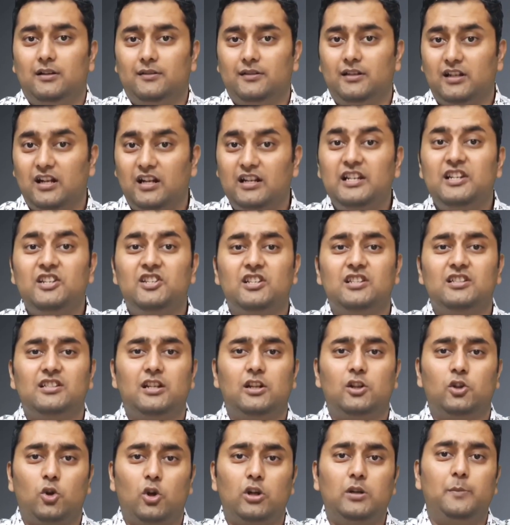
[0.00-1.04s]
the conditions are
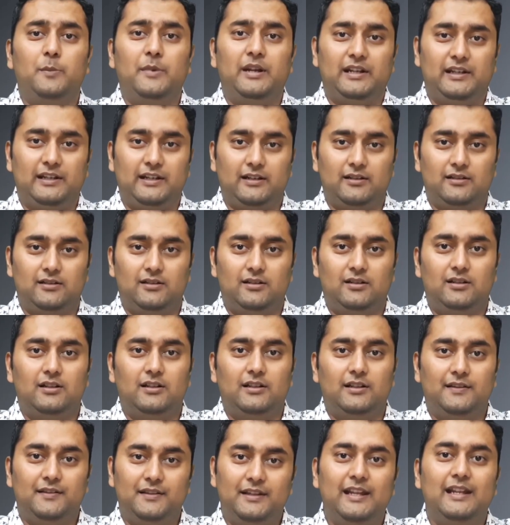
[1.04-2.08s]
not met,
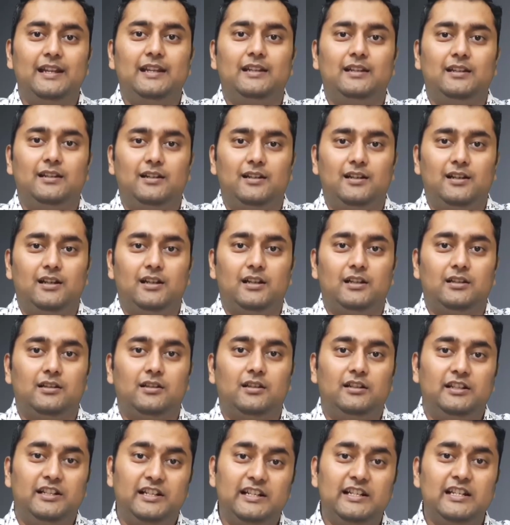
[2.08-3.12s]
then
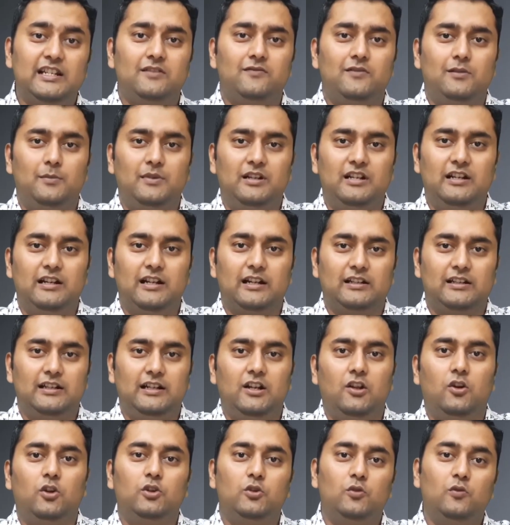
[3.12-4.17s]
the TDS will be
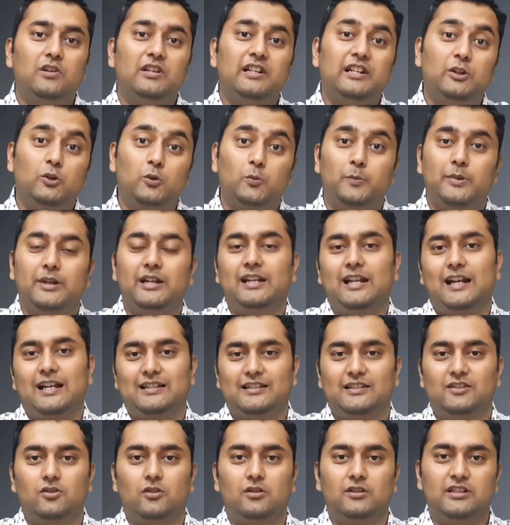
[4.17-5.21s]
deducted or you will need to pay
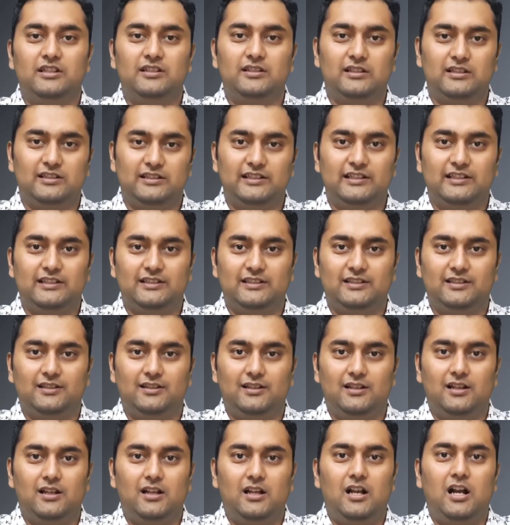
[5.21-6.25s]
taxes on these receipts.
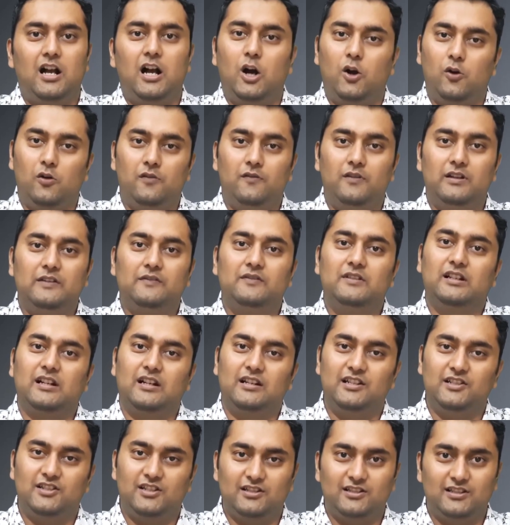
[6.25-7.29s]
However, if the
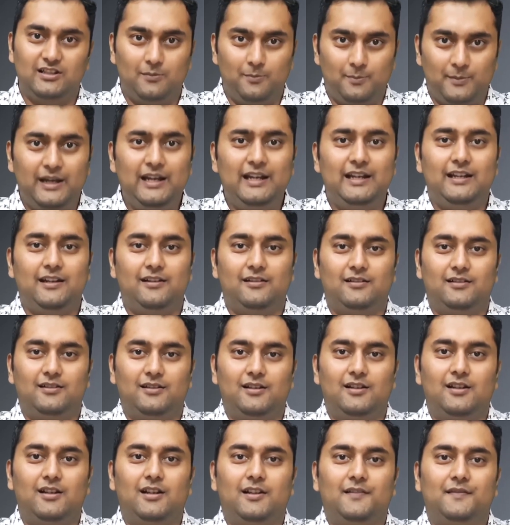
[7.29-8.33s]
conditions are met,
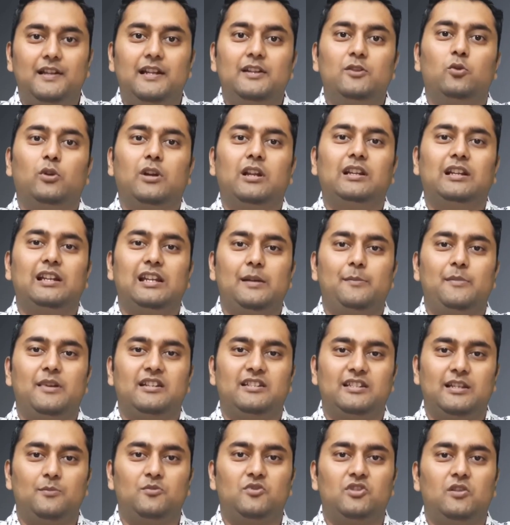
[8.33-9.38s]
then you can claim
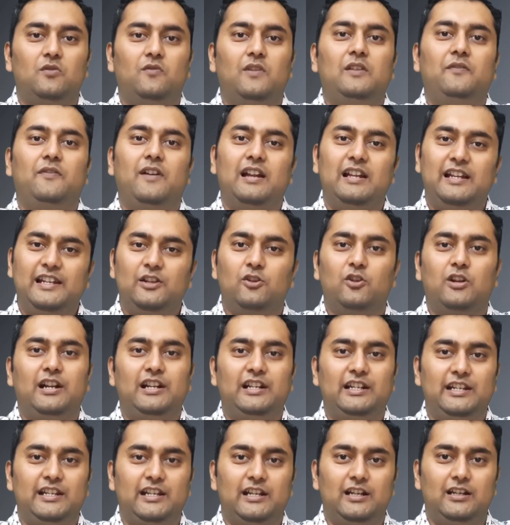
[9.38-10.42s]
exemption while filing your
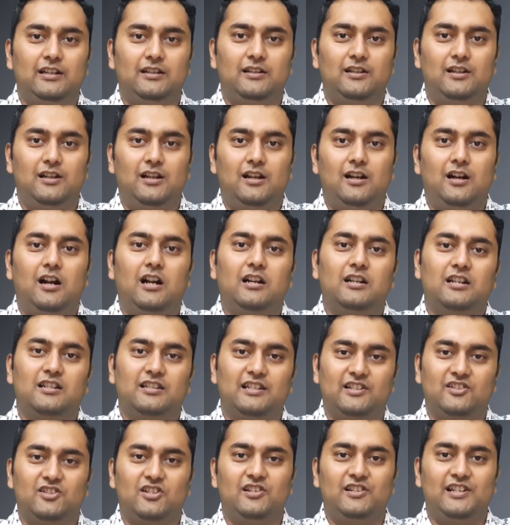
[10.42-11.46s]
ITR under
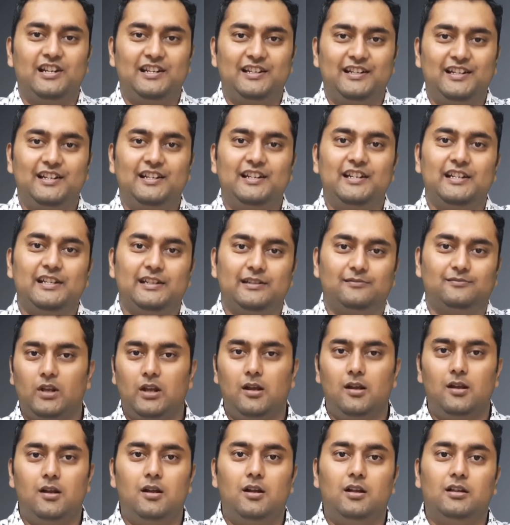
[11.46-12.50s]
section 1010D.
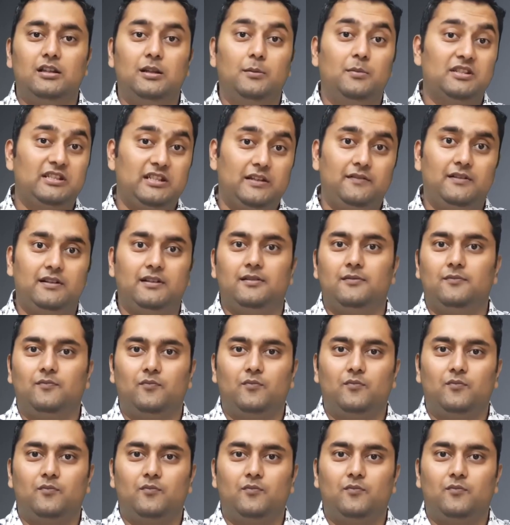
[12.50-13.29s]
Number 7,